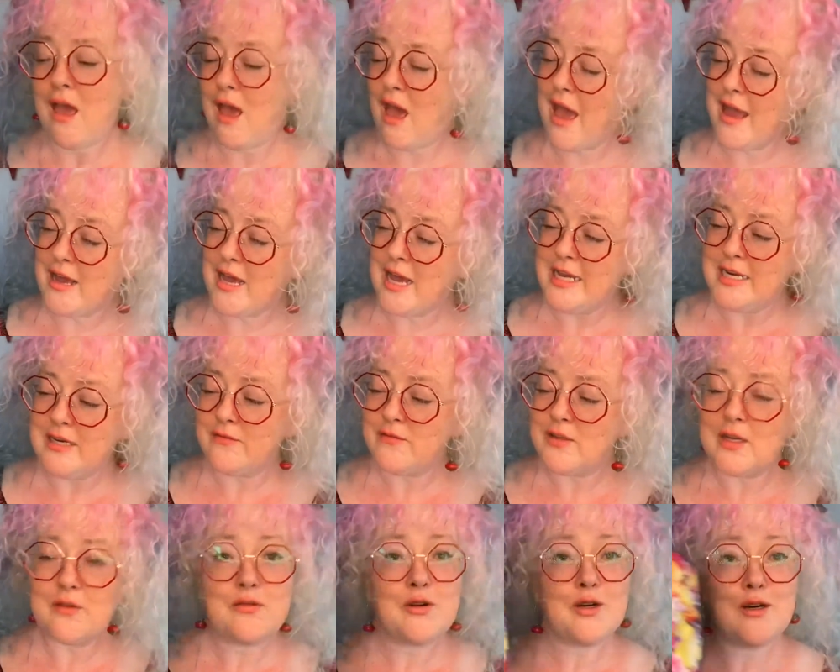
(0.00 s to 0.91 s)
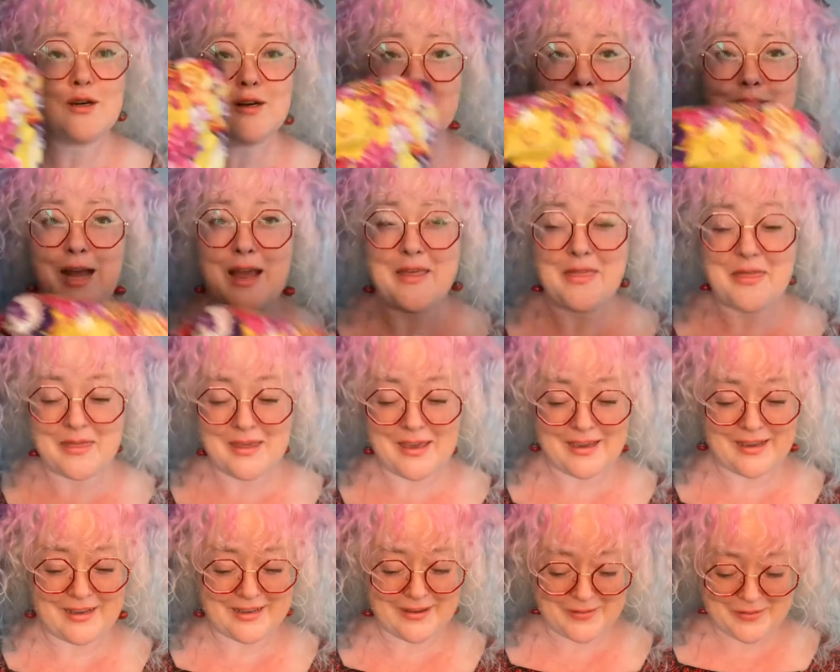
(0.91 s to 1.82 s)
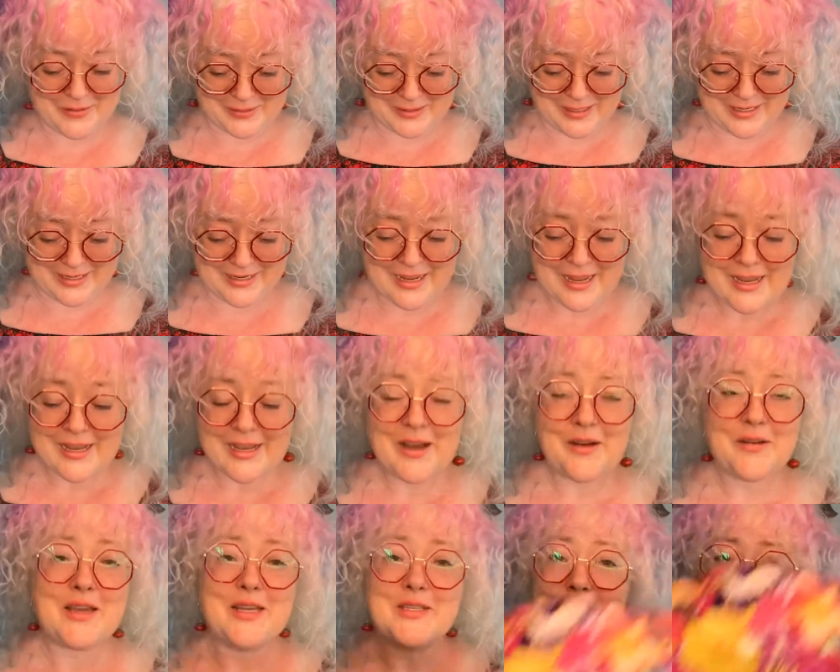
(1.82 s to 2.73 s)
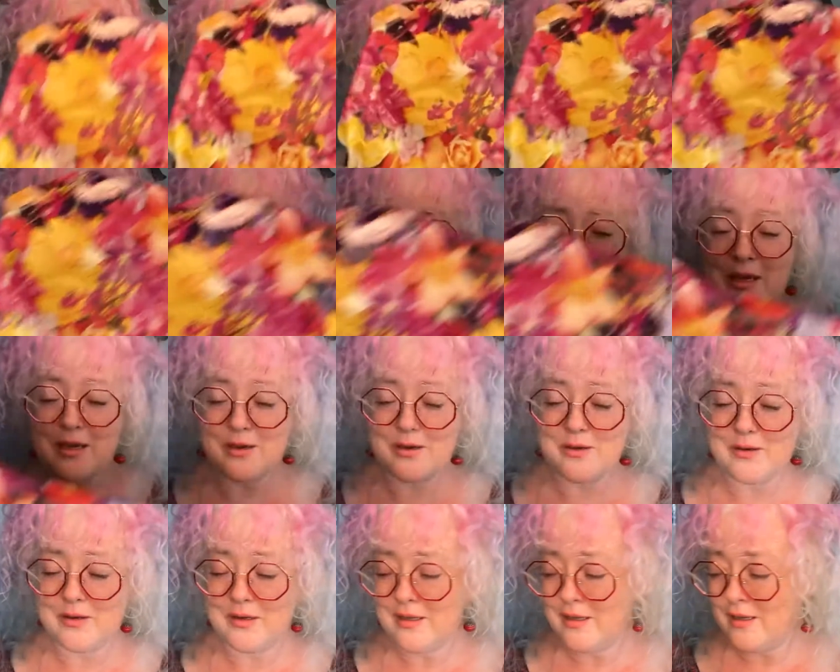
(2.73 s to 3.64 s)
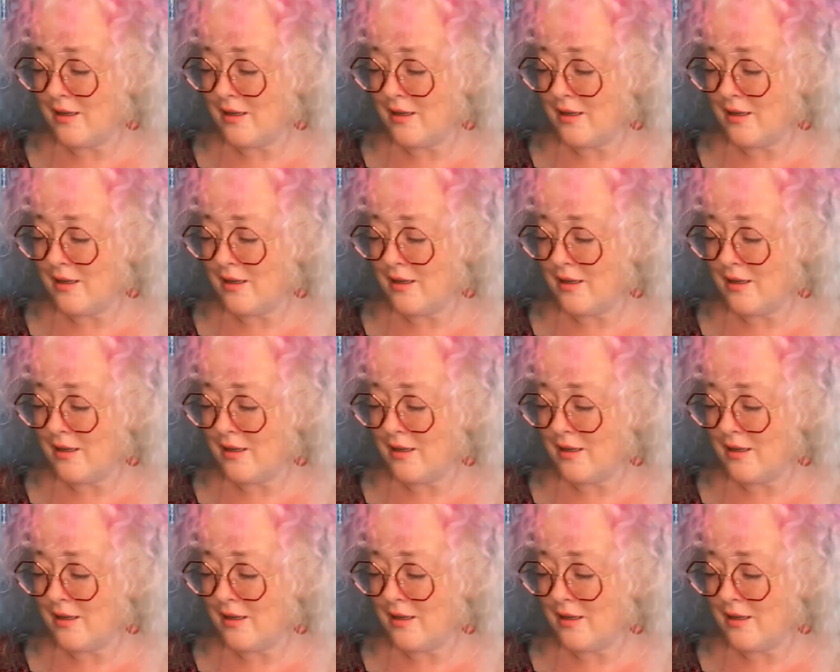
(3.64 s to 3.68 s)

I kind of love her, I think. Hold on. Okay, so super cute.